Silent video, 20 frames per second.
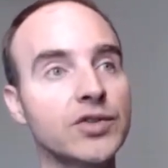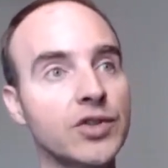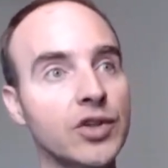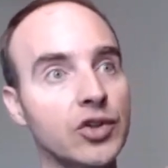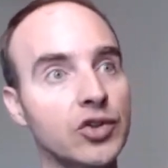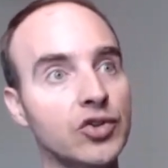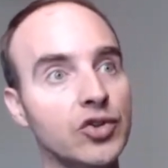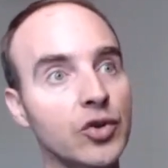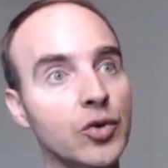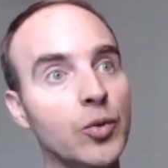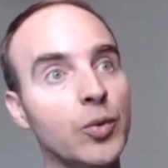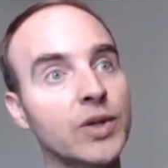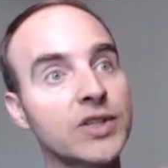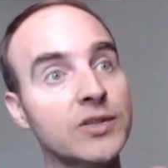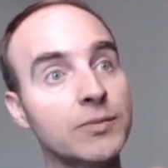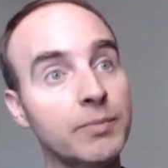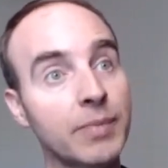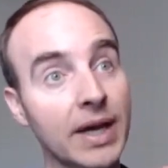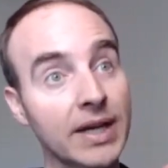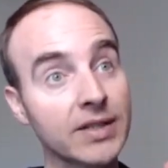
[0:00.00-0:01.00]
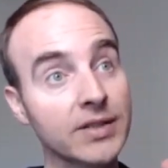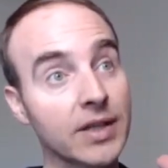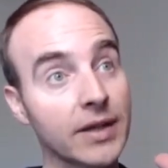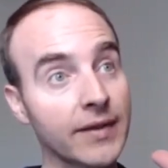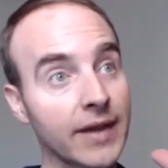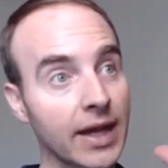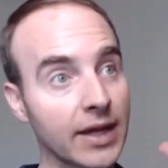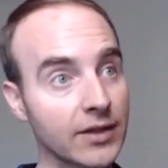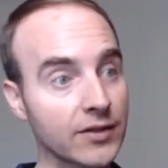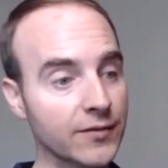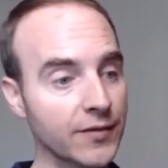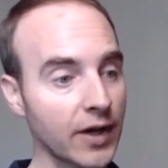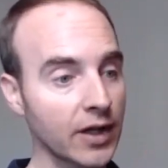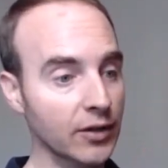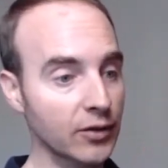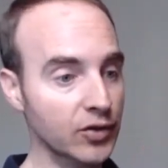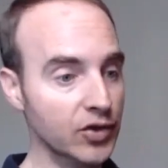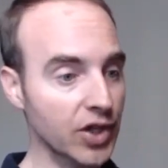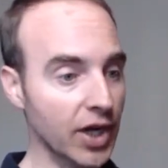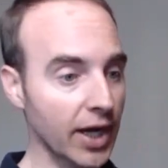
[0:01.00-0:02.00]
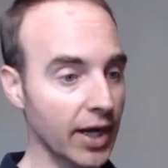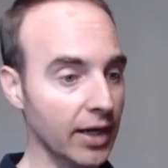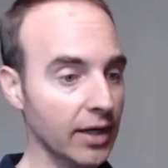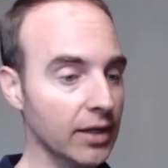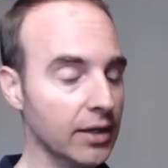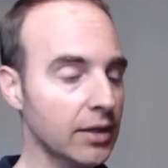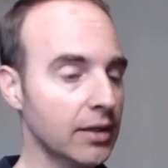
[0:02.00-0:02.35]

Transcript: to do what's best, and that is follow Jah,